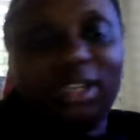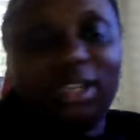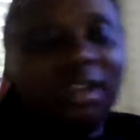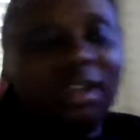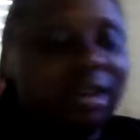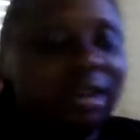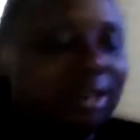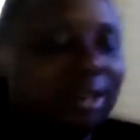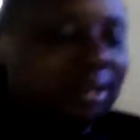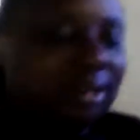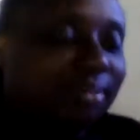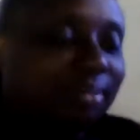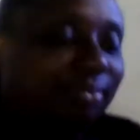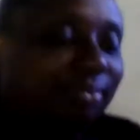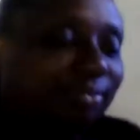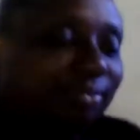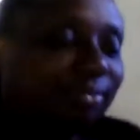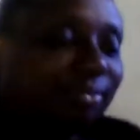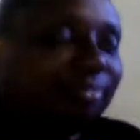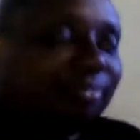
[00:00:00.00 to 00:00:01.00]
Yeah,
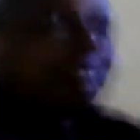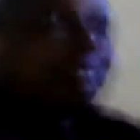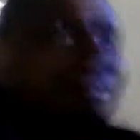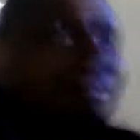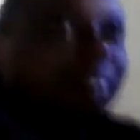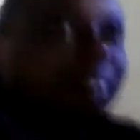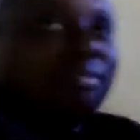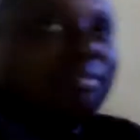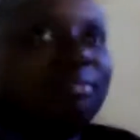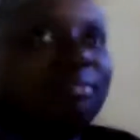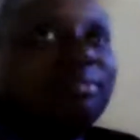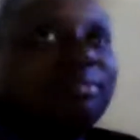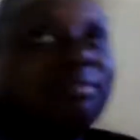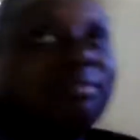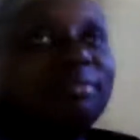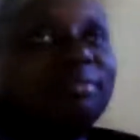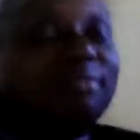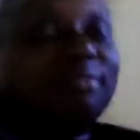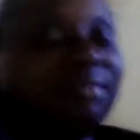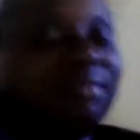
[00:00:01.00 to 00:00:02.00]

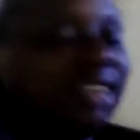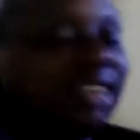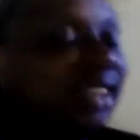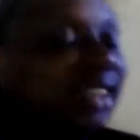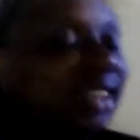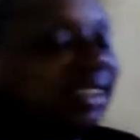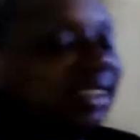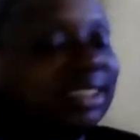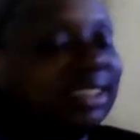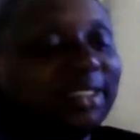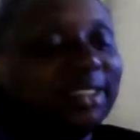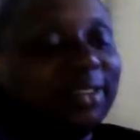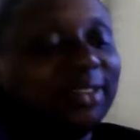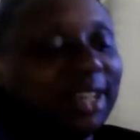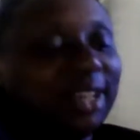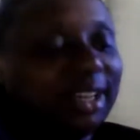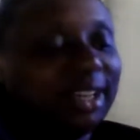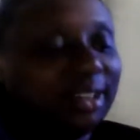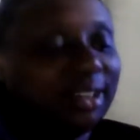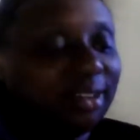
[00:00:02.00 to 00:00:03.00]
it's
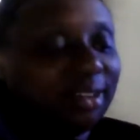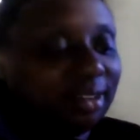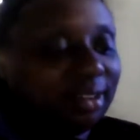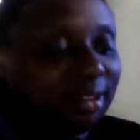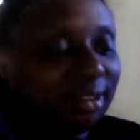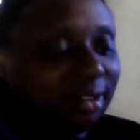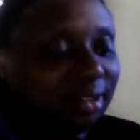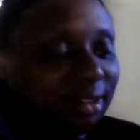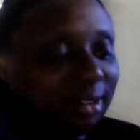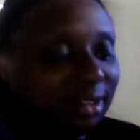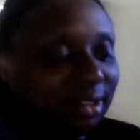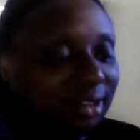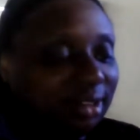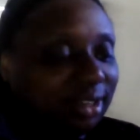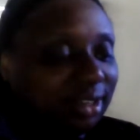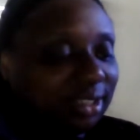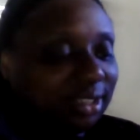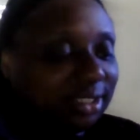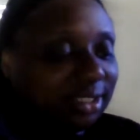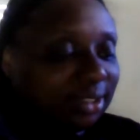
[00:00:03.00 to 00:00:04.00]
okay.
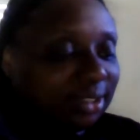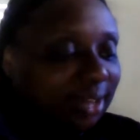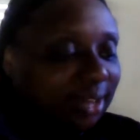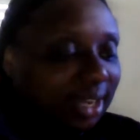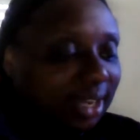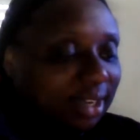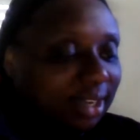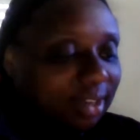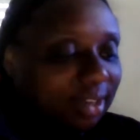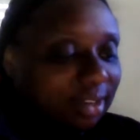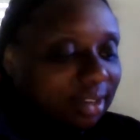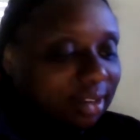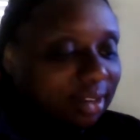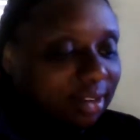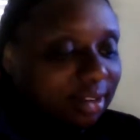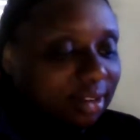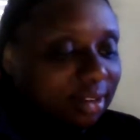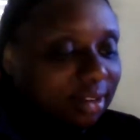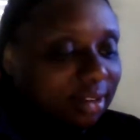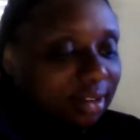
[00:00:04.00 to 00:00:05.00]
It's okay.
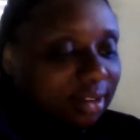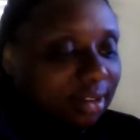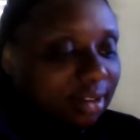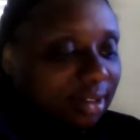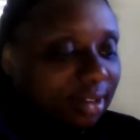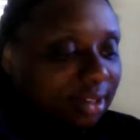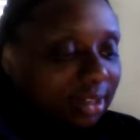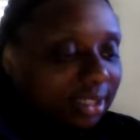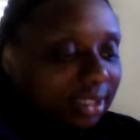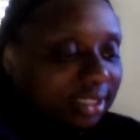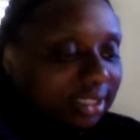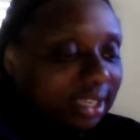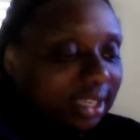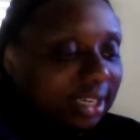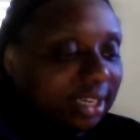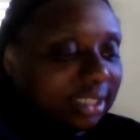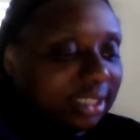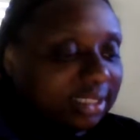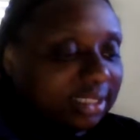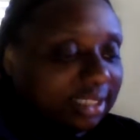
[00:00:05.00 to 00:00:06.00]
That's all
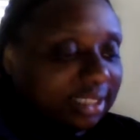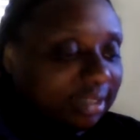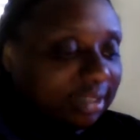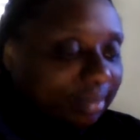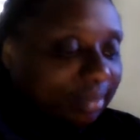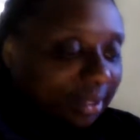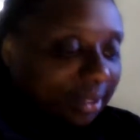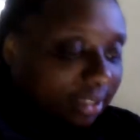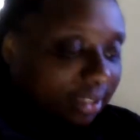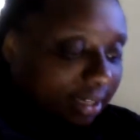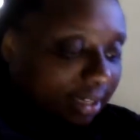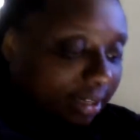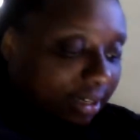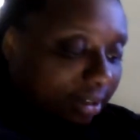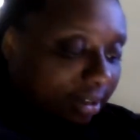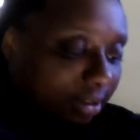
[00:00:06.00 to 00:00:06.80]
I can say about that.